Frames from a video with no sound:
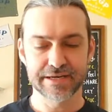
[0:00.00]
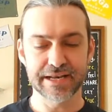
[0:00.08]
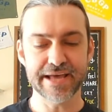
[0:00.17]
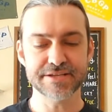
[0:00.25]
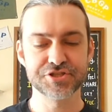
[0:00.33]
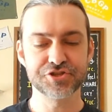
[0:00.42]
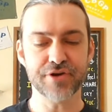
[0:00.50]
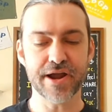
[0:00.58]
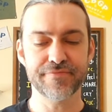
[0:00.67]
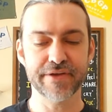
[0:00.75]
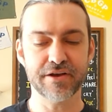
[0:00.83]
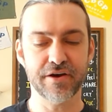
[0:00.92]
Less
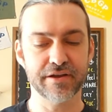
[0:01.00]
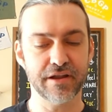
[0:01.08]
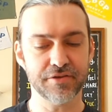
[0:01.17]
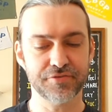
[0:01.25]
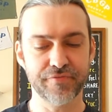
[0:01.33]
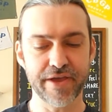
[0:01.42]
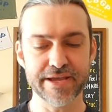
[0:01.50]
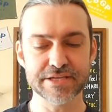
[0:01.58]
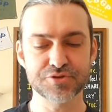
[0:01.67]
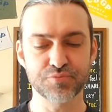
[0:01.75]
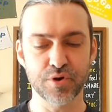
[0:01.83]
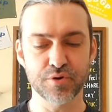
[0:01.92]
traffic on Las
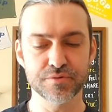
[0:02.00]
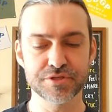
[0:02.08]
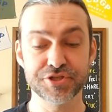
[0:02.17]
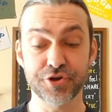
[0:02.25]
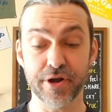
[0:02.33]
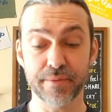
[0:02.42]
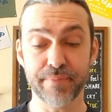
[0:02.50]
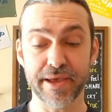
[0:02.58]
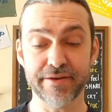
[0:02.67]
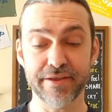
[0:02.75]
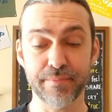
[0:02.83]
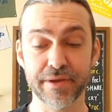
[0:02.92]
Vegas roads during
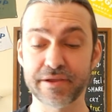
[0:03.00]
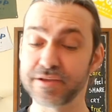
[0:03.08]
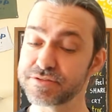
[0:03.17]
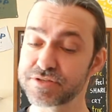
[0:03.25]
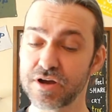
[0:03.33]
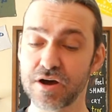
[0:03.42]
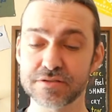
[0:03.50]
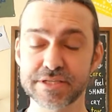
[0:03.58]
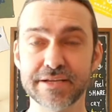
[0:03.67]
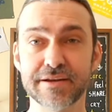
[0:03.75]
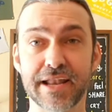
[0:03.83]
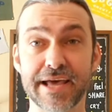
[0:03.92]
pandemic is
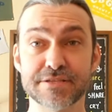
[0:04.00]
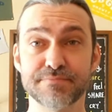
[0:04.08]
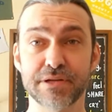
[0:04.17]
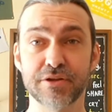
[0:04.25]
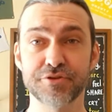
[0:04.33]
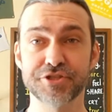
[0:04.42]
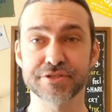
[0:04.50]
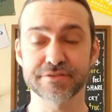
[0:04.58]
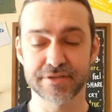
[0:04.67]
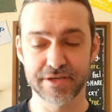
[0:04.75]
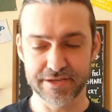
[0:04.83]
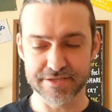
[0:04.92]
causing less
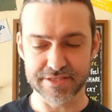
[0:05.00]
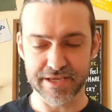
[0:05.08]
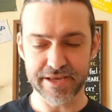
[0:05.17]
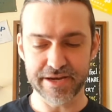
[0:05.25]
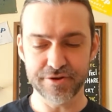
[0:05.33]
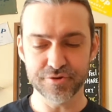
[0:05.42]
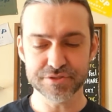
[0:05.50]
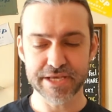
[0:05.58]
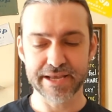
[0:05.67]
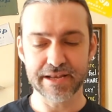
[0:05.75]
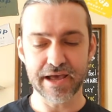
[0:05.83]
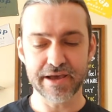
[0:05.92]
pollution is the Giddy News
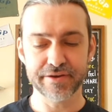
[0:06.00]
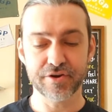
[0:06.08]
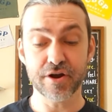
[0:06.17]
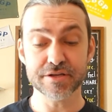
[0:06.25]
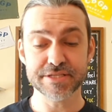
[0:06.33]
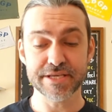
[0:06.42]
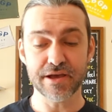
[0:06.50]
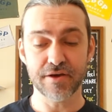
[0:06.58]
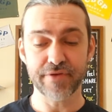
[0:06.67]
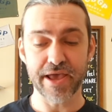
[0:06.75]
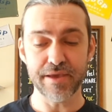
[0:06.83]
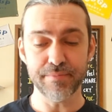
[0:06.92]
headline, courtesy
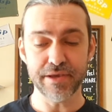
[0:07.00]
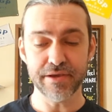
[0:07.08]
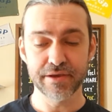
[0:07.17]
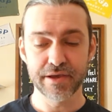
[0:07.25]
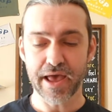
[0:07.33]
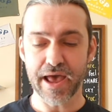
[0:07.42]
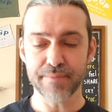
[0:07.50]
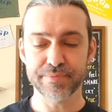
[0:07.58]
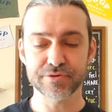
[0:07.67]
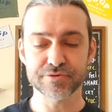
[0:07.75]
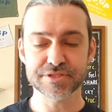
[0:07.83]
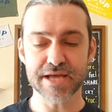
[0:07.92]
of Amy
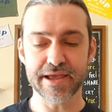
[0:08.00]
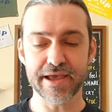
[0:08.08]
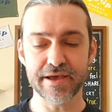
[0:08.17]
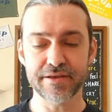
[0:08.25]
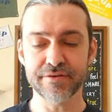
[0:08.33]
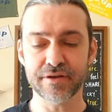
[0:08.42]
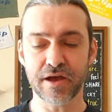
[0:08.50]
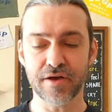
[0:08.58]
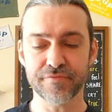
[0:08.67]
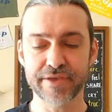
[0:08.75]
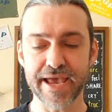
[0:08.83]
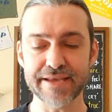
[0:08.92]
Abdul-Sayed
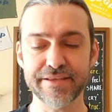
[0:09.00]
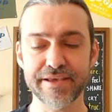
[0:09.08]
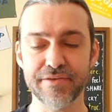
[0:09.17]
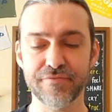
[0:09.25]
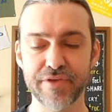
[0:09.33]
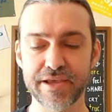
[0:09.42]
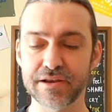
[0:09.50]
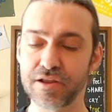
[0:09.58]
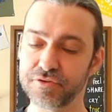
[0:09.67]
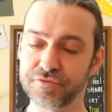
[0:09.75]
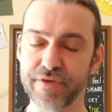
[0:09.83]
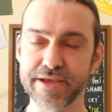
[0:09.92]
of K T N V
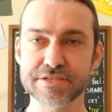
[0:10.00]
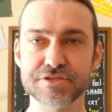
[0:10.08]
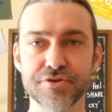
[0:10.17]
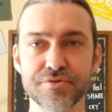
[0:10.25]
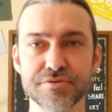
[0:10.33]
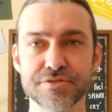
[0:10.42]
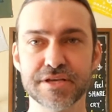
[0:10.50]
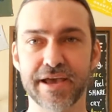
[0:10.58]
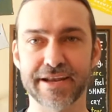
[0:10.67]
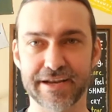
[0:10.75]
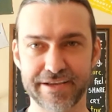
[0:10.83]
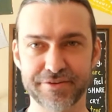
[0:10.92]
Las Vegas News,
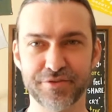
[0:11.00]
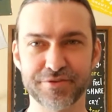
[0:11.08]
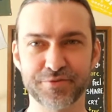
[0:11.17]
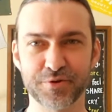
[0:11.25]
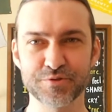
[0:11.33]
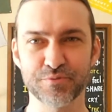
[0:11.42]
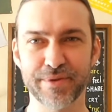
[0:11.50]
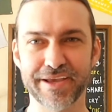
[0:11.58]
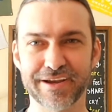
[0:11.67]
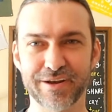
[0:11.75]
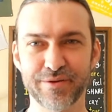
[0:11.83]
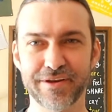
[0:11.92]
and a link to the source will be
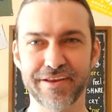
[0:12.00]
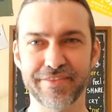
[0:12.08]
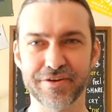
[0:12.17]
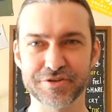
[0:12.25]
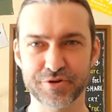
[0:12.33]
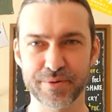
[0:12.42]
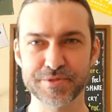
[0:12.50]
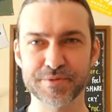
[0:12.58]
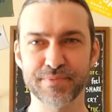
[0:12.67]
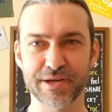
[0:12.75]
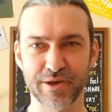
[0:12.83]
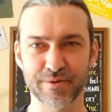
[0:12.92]
included in the description
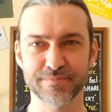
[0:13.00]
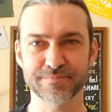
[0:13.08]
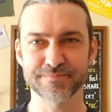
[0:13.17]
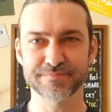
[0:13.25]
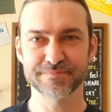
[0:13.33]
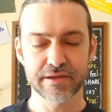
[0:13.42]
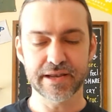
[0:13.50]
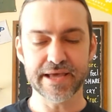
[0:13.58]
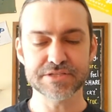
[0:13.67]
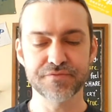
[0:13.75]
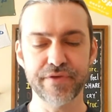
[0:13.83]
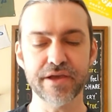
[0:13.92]
below.
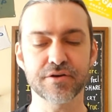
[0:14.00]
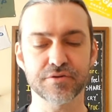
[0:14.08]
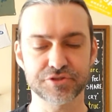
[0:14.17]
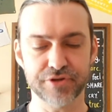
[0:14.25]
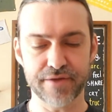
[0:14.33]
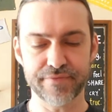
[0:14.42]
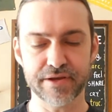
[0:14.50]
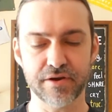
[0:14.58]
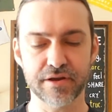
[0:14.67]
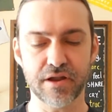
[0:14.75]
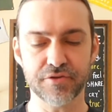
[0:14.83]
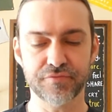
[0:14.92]
Less vehicle traffic
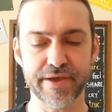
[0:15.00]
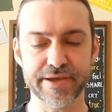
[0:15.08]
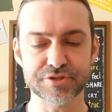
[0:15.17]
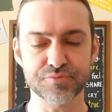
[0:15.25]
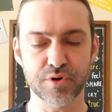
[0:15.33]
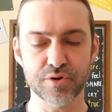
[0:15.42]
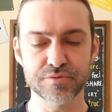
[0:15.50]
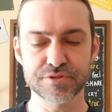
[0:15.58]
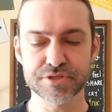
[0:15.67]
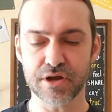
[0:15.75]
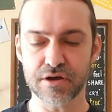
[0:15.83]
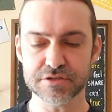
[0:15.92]
on Las Vegas
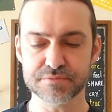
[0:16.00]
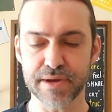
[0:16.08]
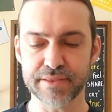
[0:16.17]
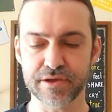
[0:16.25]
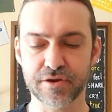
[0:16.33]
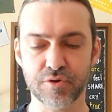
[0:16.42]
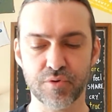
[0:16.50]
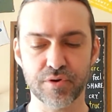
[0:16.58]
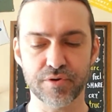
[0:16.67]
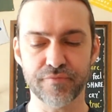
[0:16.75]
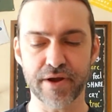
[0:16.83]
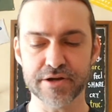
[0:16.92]
roads caused by the
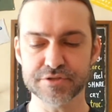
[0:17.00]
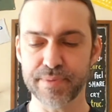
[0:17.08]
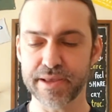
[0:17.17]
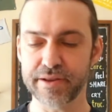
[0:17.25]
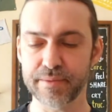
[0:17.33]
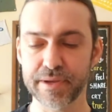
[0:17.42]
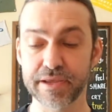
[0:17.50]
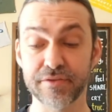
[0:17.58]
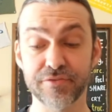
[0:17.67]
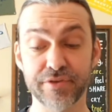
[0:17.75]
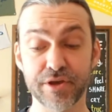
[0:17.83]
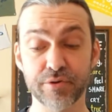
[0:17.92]
coronavirus pandemic
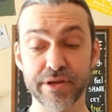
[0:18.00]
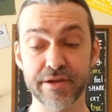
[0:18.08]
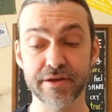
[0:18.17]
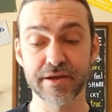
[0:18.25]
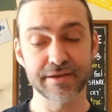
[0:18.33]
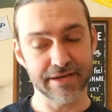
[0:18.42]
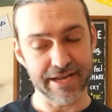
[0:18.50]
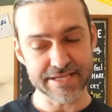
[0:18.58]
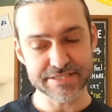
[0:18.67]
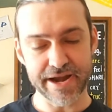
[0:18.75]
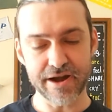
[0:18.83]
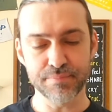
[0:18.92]
is yielding
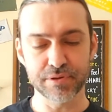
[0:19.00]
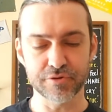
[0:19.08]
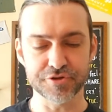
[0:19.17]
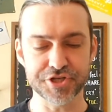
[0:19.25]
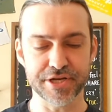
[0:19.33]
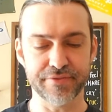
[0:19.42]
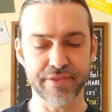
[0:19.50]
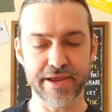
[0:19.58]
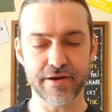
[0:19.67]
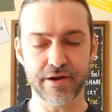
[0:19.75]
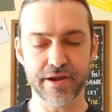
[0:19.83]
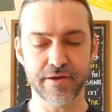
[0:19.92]
less air pollution in the
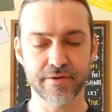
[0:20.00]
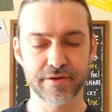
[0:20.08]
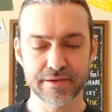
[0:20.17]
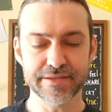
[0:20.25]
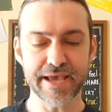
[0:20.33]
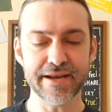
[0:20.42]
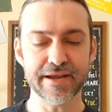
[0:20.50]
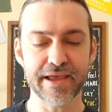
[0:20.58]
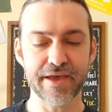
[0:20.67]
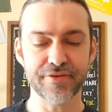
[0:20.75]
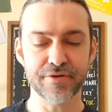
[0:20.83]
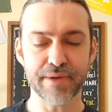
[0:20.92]
area. Data
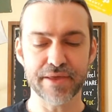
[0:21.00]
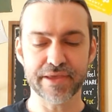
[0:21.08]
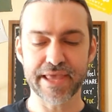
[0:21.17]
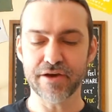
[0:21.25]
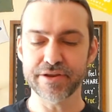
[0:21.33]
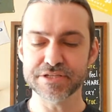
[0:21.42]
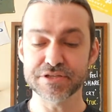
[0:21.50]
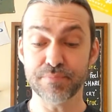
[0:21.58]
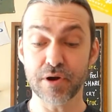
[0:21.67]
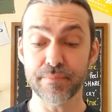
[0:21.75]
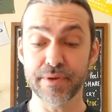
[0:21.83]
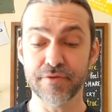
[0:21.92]
gathered by the county's
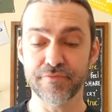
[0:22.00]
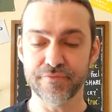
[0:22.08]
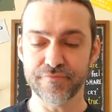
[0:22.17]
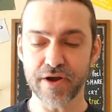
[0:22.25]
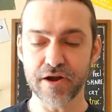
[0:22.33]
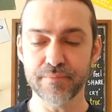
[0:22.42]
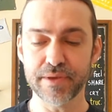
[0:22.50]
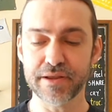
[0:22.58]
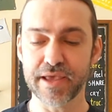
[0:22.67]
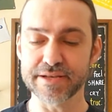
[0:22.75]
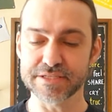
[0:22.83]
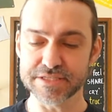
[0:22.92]
Department of Environment
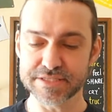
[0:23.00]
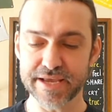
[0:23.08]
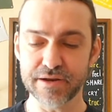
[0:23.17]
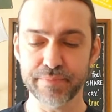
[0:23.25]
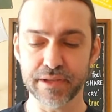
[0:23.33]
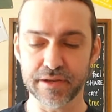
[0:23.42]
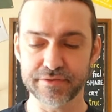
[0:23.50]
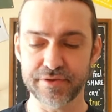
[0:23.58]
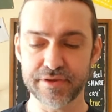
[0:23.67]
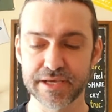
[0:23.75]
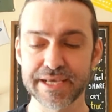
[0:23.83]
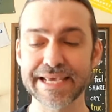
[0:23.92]
and
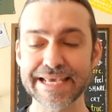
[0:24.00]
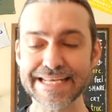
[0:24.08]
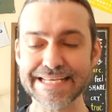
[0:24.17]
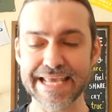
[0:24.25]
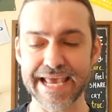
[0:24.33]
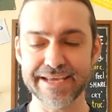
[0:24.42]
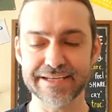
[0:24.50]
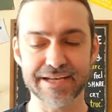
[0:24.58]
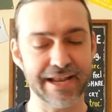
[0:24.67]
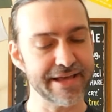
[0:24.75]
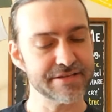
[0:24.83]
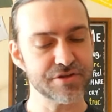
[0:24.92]
Sustainability indicate
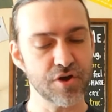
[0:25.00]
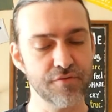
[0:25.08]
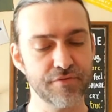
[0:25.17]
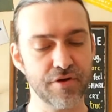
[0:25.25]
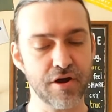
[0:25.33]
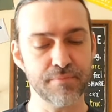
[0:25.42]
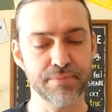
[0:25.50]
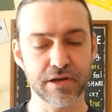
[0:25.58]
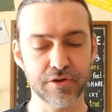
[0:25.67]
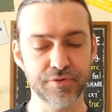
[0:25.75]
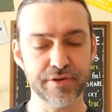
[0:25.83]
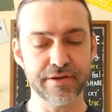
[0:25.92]
less overall
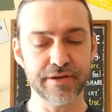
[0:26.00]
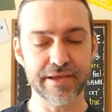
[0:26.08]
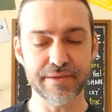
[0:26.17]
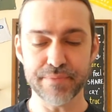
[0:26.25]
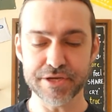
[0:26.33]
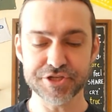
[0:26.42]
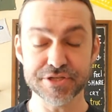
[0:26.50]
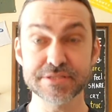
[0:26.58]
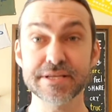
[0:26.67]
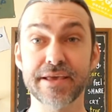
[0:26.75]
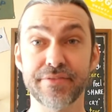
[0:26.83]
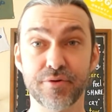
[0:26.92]
pollutant emissions
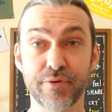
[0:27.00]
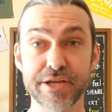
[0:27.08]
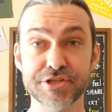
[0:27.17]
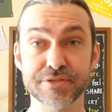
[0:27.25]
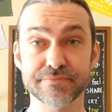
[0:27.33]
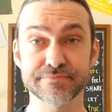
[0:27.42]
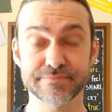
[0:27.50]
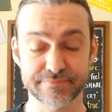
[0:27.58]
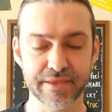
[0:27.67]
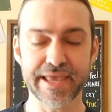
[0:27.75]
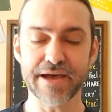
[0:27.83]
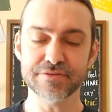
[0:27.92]
in the region.
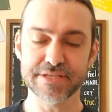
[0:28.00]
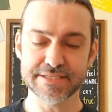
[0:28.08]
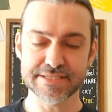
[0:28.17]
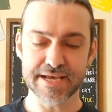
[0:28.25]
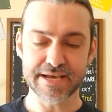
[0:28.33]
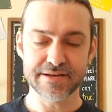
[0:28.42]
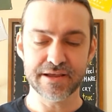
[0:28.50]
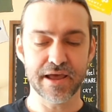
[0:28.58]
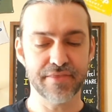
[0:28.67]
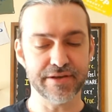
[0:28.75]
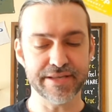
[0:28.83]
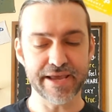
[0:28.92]
The county said
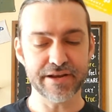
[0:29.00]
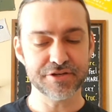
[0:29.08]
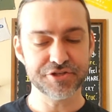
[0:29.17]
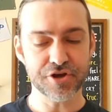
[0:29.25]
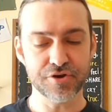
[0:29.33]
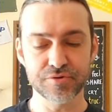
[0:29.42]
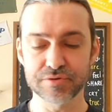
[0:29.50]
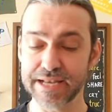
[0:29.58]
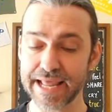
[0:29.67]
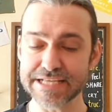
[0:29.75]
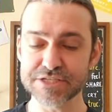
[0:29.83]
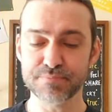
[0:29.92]
the data show
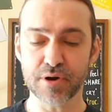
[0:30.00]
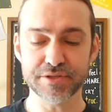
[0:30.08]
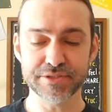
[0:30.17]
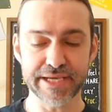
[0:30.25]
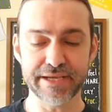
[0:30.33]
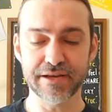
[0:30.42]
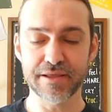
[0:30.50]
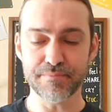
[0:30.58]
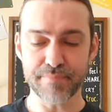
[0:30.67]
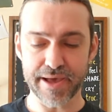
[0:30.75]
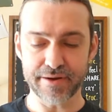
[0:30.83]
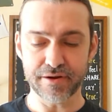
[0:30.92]
less particulate
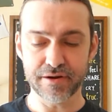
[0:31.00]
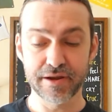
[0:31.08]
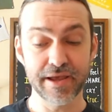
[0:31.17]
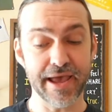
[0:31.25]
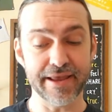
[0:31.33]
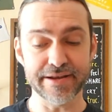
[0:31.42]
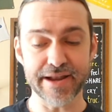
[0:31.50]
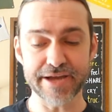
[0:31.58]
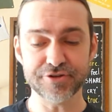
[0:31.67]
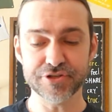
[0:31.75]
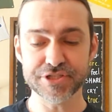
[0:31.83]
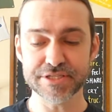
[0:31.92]
matter and
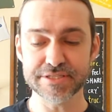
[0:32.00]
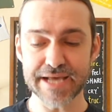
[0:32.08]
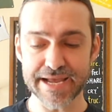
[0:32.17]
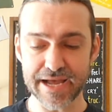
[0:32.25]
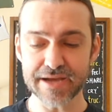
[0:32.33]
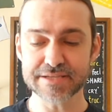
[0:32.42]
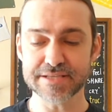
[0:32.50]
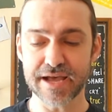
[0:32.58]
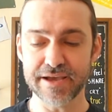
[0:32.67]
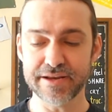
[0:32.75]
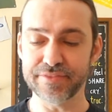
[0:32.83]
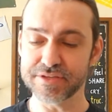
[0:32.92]
nitrogen
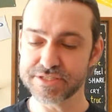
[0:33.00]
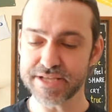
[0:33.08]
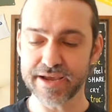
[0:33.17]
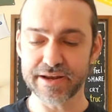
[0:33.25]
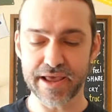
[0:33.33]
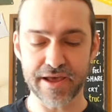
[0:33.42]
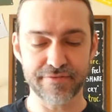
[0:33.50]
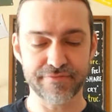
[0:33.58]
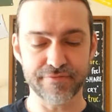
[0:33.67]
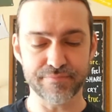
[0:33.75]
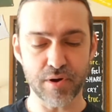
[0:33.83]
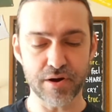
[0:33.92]
dioxide in the second half
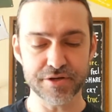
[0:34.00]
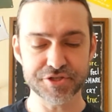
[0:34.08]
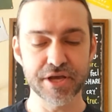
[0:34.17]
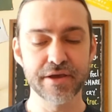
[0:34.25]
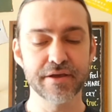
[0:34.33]
of March